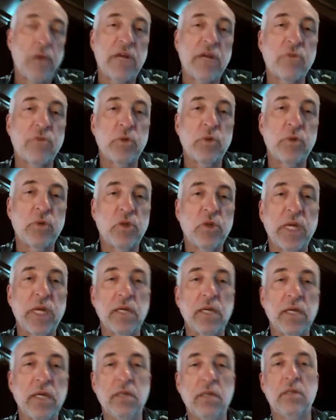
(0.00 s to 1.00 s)
Now, whenever we're
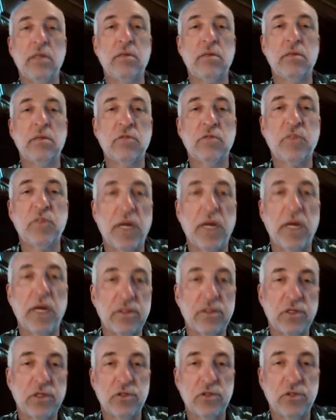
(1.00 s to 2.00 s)
doing
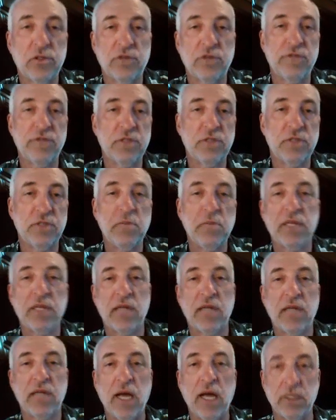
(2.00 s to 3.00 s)
response surface
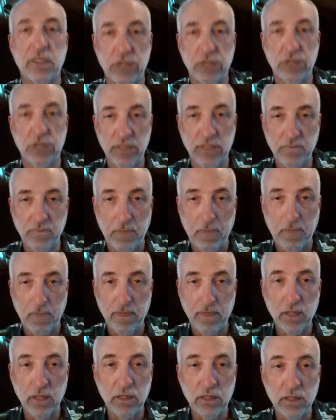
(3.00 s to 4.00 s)
methodology,
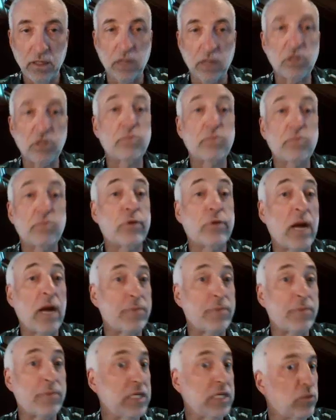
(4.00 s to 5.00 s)
there are certain
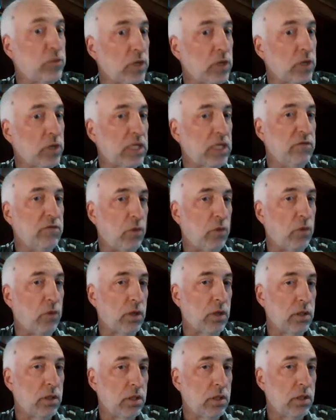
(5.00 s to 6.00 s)
properties we're looking
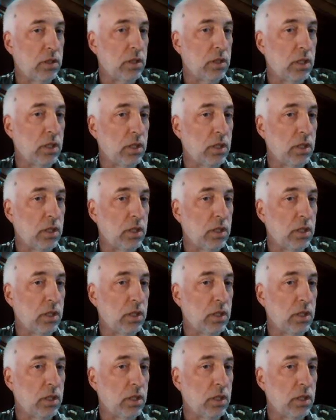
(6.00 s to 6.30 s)
for.